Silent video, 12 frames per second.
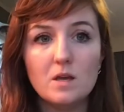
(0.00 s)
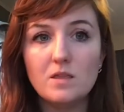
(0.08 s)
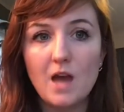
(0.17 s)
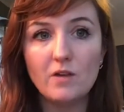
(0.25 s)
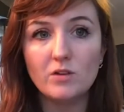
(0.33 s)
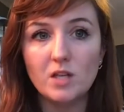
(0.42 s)

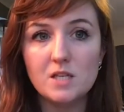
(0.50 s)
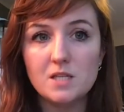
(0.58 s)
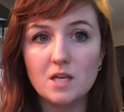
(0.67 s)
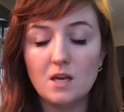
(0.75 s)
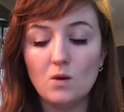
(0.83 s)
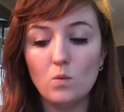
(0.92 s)
not
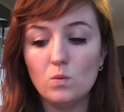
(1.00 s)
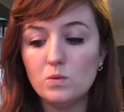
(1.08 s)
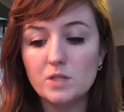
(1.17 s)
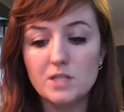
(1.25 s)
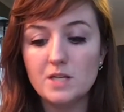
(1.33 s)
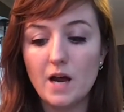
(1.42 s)
realizing
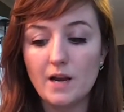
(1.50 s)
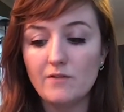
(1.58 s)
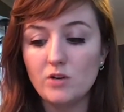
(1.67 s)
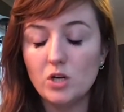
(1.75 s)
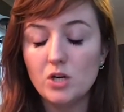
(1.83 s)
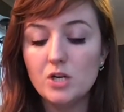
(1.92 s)
it did not have
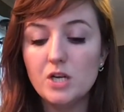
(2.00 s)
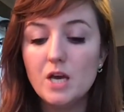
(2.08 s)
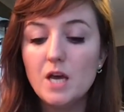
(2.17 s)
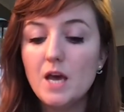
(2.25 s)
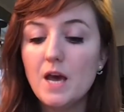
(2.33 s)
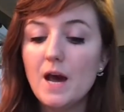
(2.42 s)
a hood.
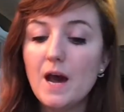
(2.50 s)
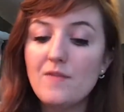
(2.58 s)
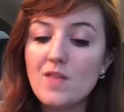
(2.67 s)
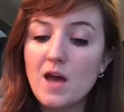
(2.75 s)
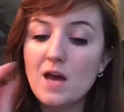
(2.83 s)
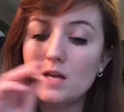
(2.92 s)
And
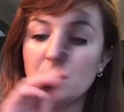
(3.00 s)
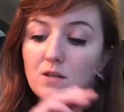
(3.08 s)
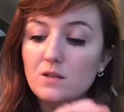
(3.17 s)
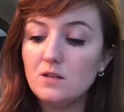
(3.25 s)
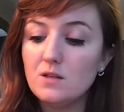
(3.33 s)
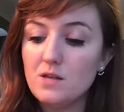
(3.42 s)
then
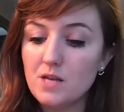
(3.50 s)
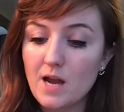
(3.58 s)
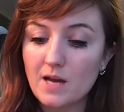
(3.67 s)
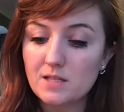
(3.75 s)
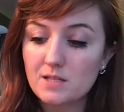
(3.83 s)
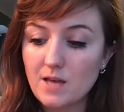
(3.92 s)
the
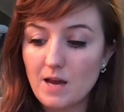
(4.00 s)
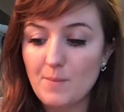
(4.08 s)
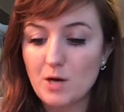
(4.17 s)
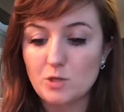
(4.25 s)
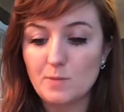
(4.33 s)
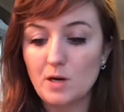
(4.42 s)
next day on
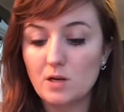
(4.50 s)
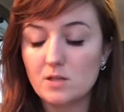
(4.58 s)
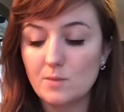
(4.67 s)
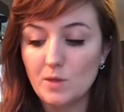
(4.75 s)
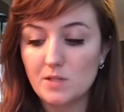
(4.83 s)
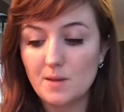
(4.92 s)
Poshmark,
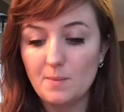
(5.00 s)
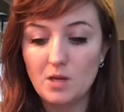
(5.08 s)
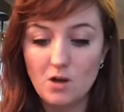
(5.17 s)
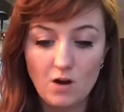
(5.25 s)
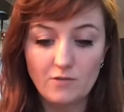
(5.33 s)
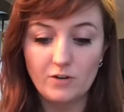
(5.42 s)
someone sent me an
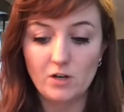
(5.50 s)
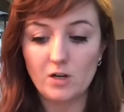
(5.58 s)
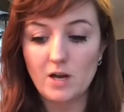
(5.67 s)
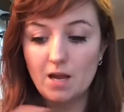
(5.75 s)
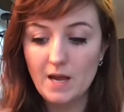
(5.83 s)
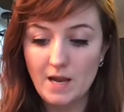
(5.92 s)
offer,
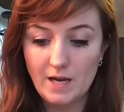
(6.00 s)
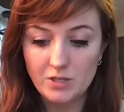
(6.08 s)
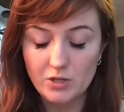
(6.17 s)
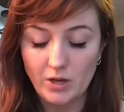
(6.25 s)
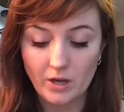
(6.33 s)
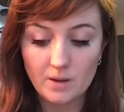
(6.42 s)
and I
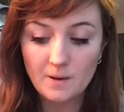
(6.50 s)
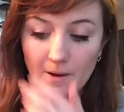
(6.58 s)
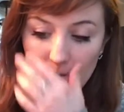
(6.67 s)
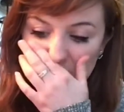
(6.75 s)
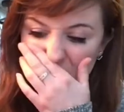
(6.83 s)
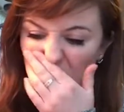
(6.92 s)
took it.
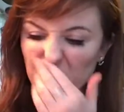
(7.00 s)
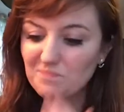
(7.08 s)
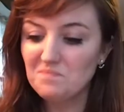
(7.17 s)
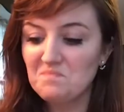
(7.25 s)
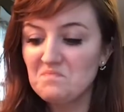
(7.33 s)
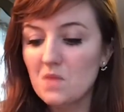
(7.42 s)

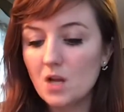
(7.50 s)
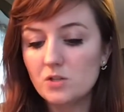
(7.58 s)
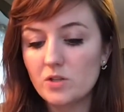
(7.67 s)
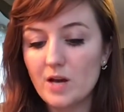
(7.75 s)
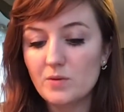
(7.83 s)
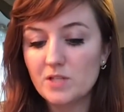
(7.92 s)

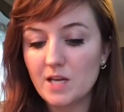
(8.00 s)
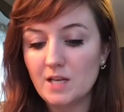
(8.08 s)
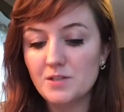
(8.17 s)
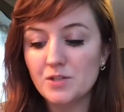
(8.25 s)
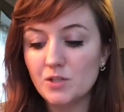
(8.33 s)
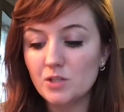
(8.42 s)
So that was
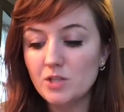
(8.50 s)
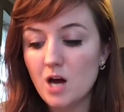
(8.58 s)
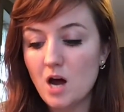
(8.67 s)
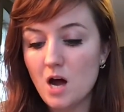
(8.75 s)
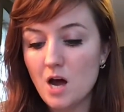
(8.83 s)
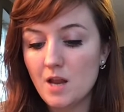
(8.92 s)
canceled.
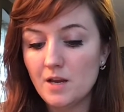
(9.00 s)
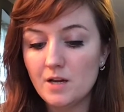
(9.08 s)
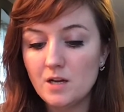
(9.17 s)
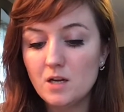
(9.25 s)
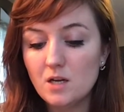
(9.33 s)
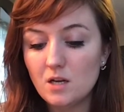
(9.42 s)
On
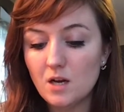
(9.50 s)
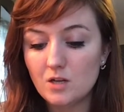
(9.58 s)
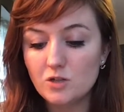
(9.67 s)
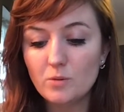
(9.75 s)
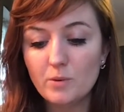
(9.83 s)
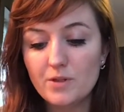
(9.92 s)

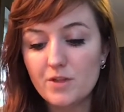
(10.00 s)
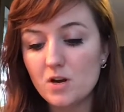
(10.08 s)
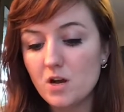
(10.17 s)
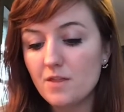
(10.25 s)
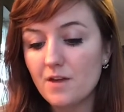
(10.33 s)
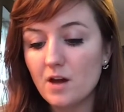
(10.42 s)
October
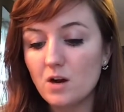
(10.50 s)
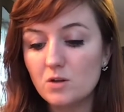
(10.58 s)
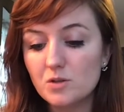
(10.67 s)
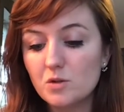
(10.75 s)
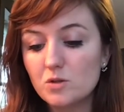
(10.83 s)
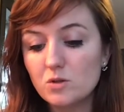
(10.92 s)
30th, I
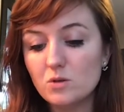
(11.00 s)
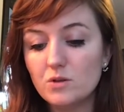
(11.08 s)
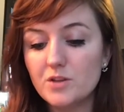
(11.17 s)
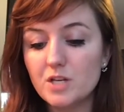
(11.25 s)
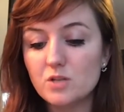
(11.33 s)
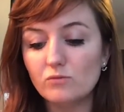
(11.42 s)
also
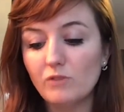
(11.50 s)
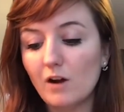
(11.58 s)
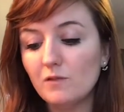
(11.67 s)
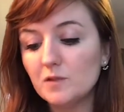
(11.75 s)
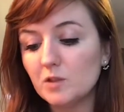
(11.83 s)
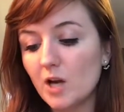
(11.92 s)
sold these
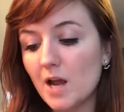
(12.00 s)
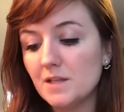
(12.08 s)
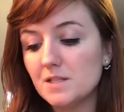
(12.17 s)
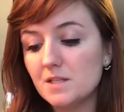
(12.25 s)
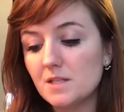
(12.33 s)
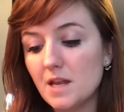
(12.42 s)
Ralph
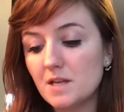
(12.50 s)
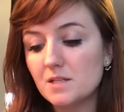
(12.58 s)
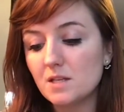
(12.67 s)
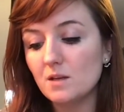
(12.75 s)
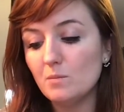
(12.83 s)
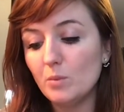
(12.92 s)
Lauren
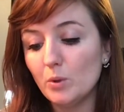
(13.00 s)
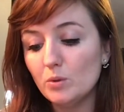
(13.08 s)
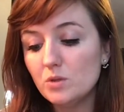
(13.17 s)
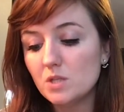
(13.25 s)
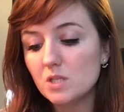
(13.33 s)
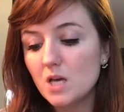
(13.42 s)
snakeskin
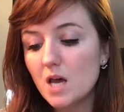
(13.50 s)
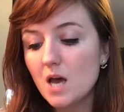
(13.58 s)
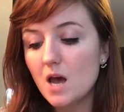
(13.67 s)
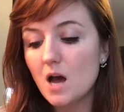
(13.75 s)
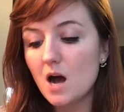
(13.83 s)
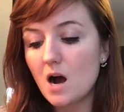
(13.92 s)
boots,
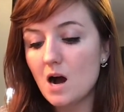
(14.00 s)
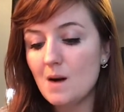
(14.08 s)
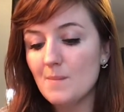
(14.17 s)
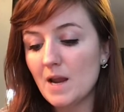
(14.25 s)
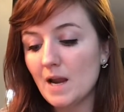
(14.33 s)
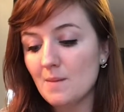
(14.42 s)

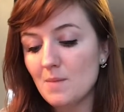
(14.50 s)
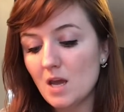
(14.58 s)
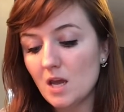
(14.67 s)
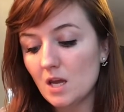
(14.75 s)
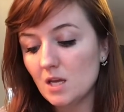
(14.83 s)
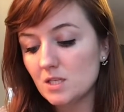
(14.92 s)
and I
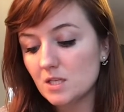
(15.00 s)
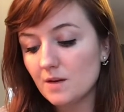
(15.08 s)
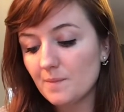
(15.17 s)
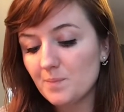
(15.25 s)
made